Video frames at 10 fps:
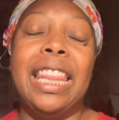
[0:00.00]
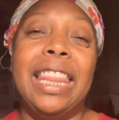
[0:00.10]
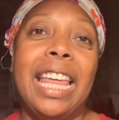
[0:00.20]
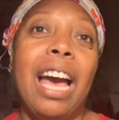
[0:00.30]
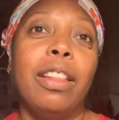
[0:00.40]

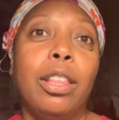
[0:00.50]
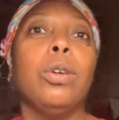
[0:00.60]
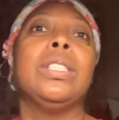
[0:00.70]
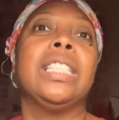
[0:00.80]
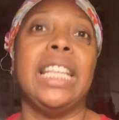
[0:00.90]
that
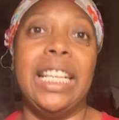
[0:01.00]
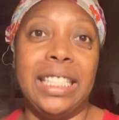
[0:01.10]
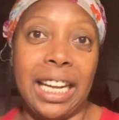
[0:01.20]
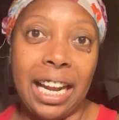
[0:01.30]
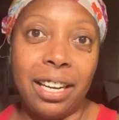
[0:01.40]
those things
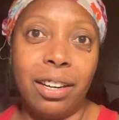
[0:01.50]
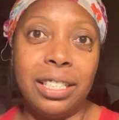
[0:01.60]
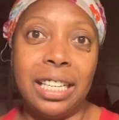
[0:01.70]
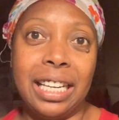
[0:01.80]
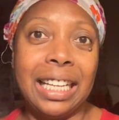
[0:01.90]
that I
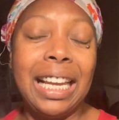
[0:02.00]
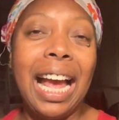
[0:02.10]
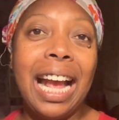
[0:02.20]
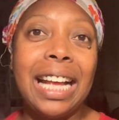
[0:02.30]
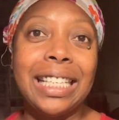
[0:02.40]
learned in the
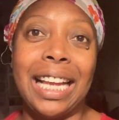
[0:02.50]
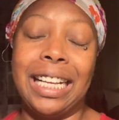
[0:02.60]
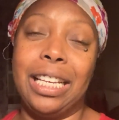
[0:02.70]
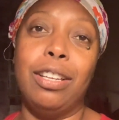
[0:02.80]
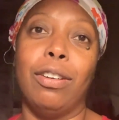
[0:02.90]
class,
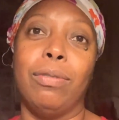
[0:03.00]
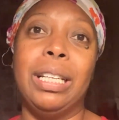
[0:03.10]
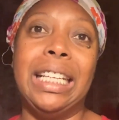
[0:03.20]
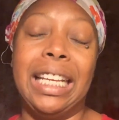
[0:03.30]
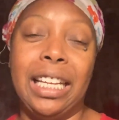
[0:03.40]
like, you know,
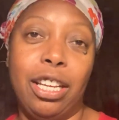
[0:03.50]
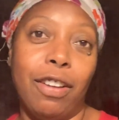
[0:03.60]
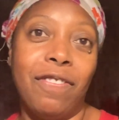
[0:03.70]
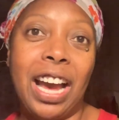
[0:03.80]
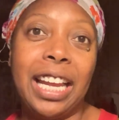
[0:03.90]
really getting
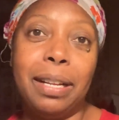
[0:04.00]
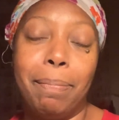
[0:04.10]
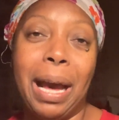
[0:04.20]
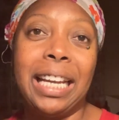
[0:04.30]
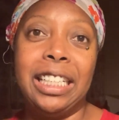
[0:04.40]
your body
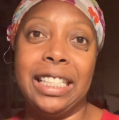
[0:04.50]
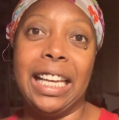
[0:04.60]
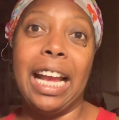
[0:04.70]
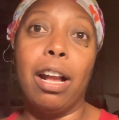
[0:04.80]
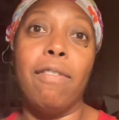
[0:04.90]
body to
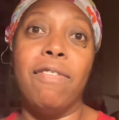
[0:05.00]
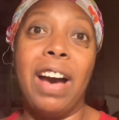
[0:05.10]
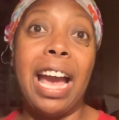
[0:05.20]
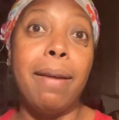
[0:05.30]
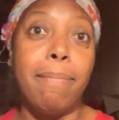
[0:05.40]
like
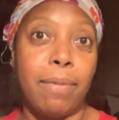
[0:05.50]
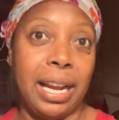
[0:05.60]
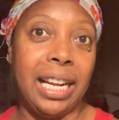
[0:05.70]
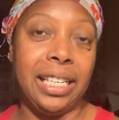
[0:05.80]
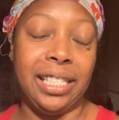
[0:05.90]

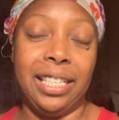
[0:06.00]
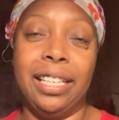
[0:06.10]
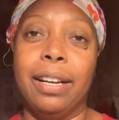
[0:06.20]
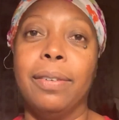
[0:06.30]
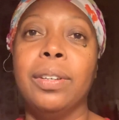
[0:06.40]
vibrate, you
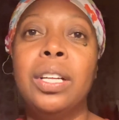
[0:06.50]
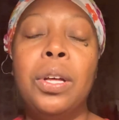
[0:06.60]
know,